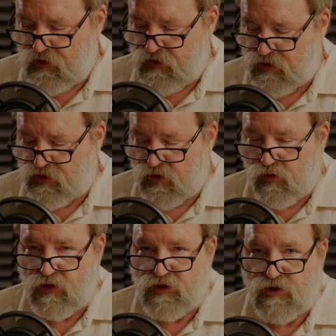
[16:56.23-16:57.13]
the
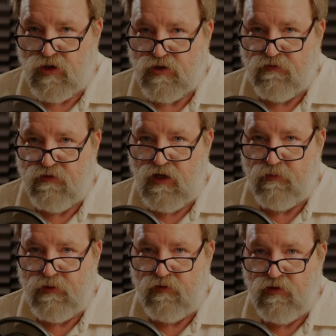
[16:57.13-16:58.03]
story starts
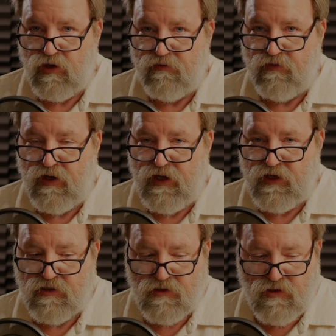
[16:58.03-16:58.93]
developing really
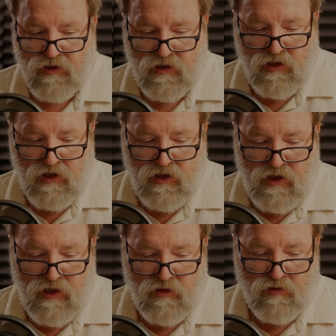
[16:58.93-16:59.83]
fast.
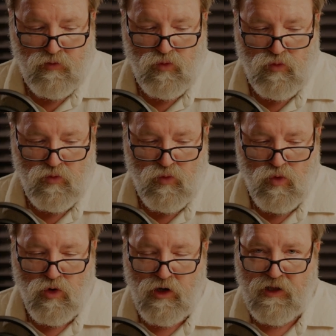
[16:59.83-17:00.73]
And the
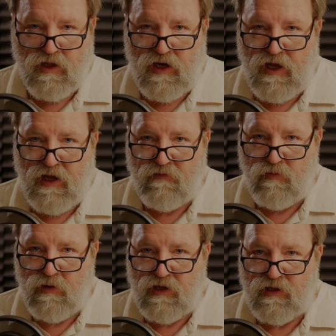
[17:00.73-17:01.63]
warning that I have
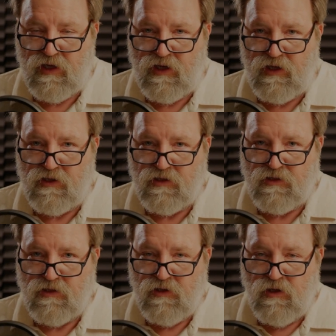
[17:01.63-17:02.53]
about that
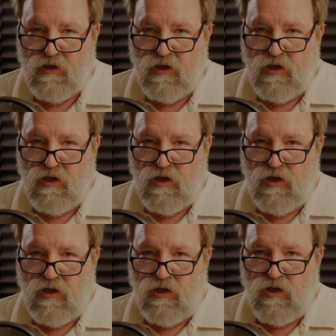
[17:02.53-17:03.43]
is
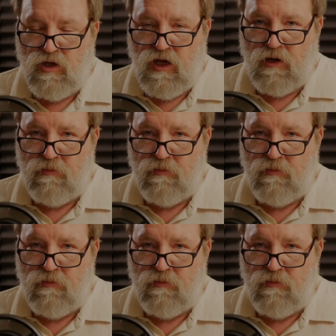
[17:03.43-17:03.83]
you got to